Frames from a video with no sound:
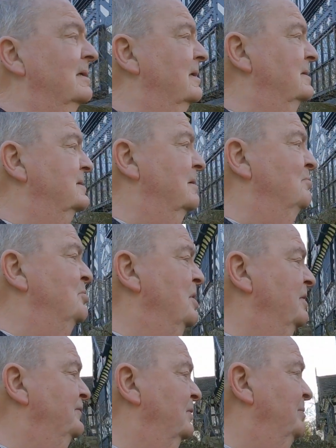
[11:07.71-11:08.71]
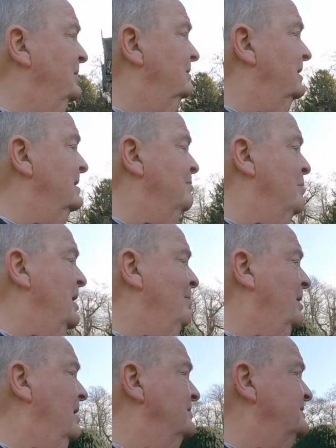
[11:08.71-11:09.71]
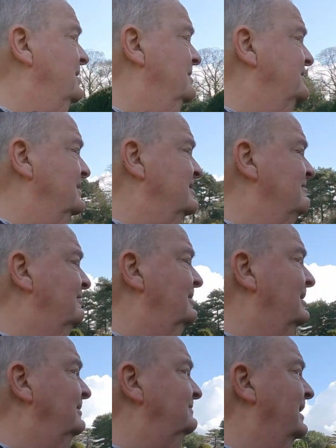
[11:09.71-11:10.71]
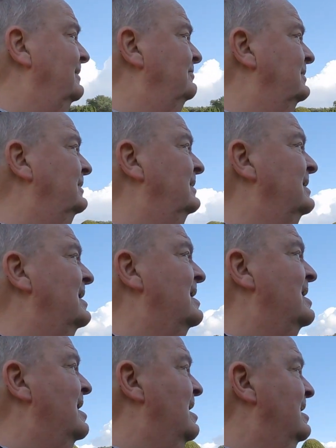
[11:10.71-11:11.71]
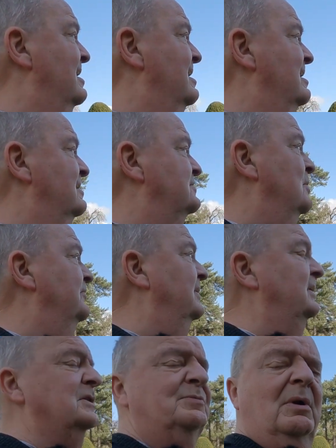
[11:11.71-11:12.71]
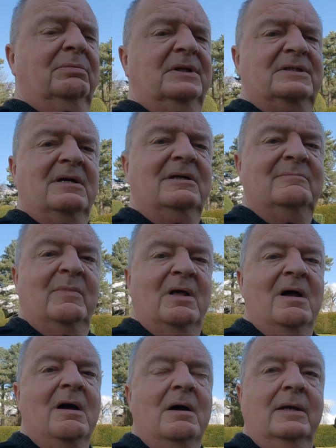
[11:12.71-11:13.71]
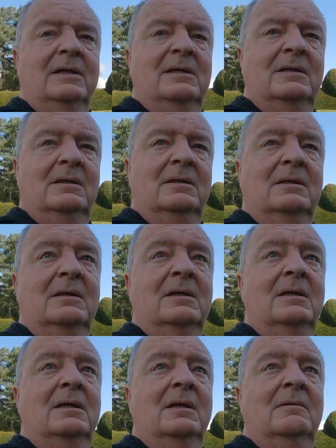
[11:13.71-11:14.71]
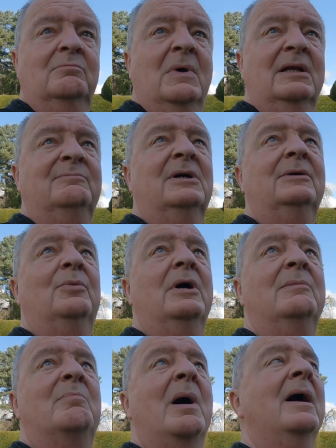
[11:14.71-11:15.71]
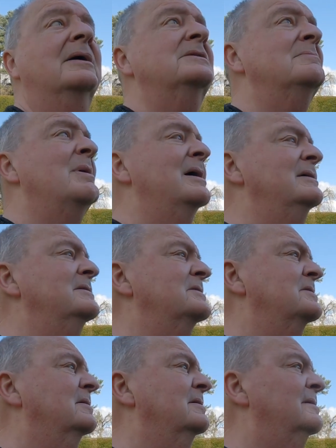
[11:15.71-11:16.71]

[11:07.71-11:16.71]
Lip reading: It's a beautiful building. People are starting to arrive now. So I think it's probably time that I made my way back to base.